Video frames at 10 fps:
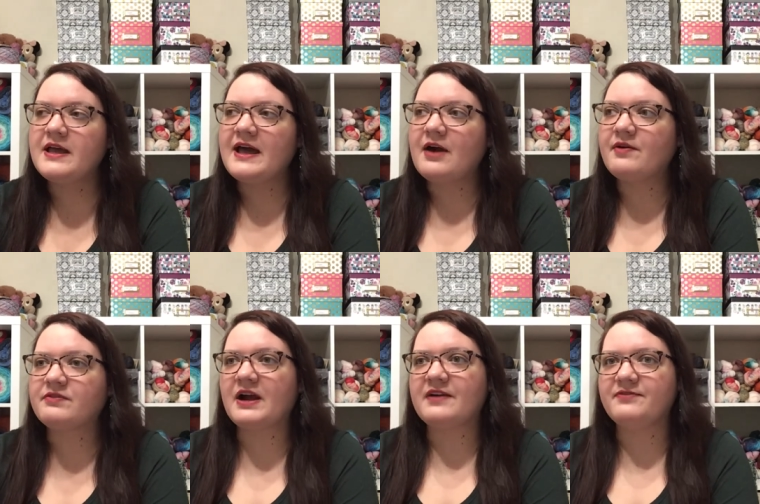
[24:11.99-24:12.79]

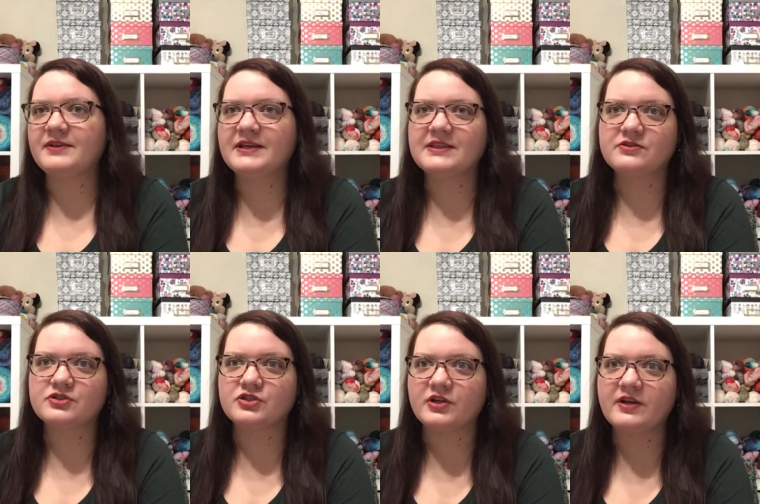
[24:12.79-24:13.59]
However, I feel like there
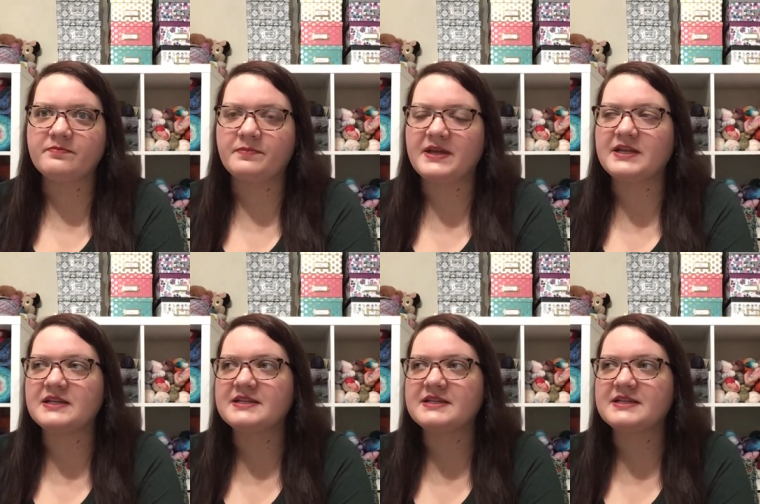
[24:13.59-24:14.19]
should have been